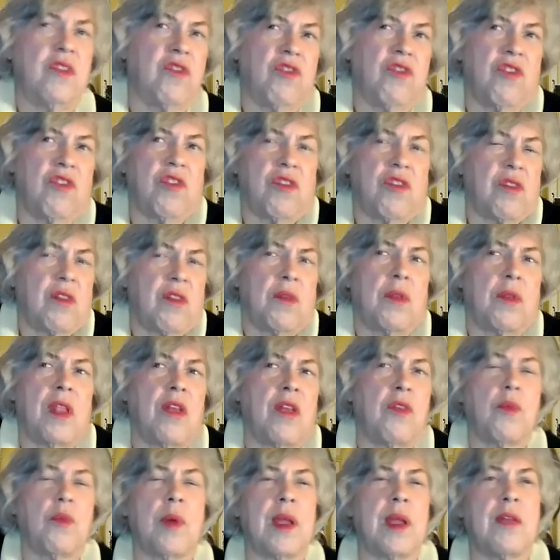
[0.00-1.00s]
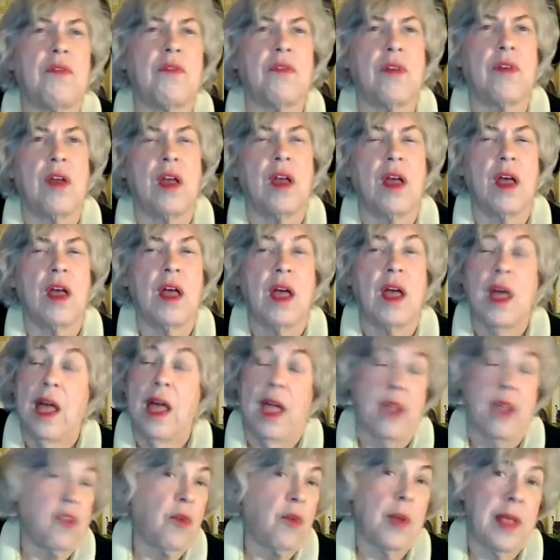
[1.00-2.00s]
just another way of,
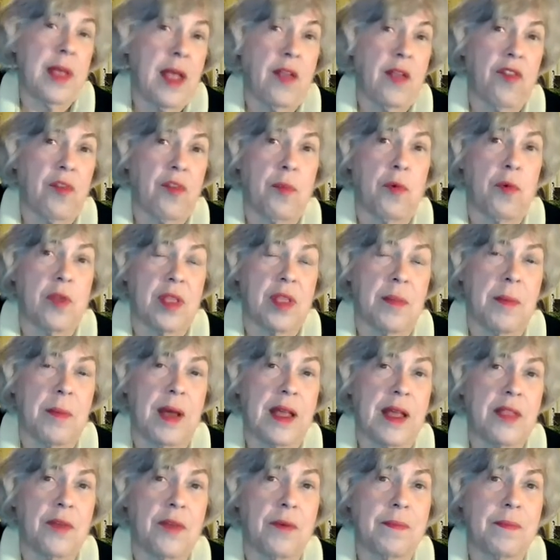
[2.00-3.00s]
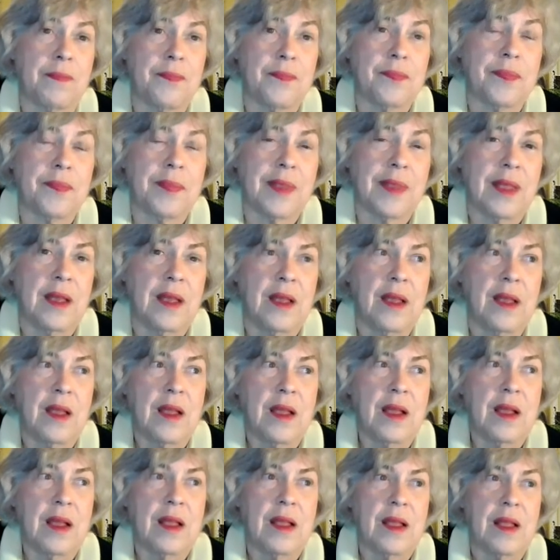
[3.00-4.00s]
and so I can't support them either.
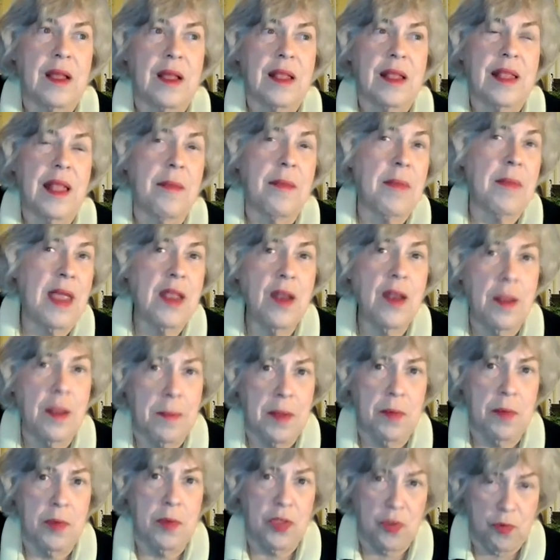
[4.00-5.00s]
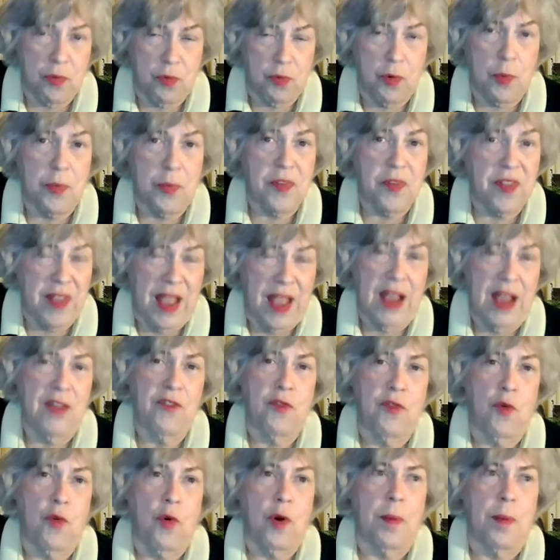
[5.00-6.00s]
That may not be what the groups stand
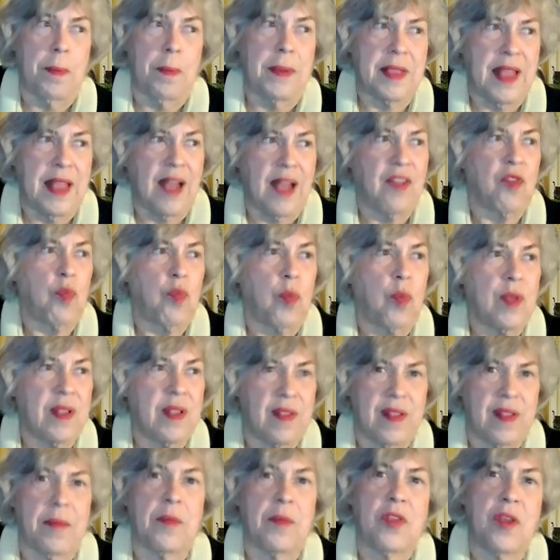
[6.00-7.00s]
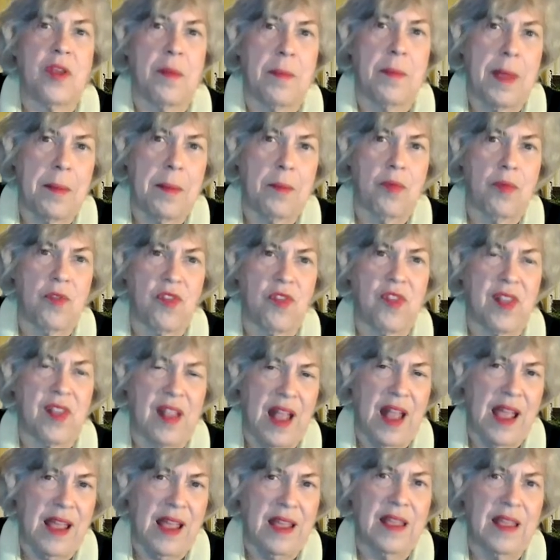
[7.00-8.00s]
for, but that's what some of their members
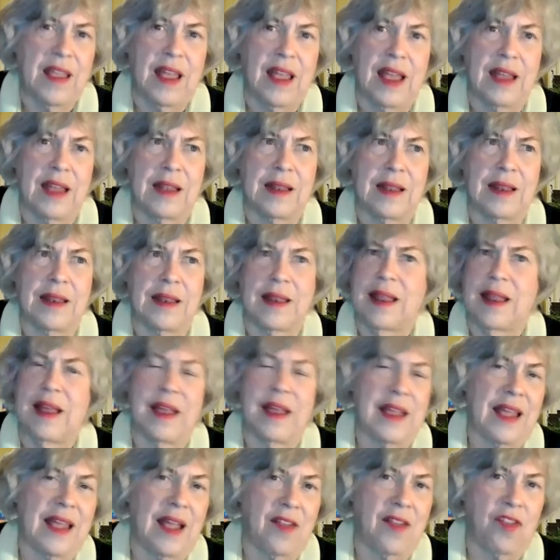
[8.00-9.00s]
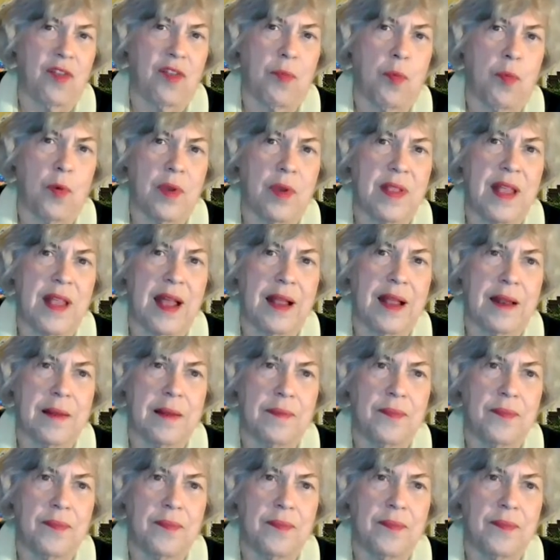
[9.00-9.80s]
say, and I can't support that.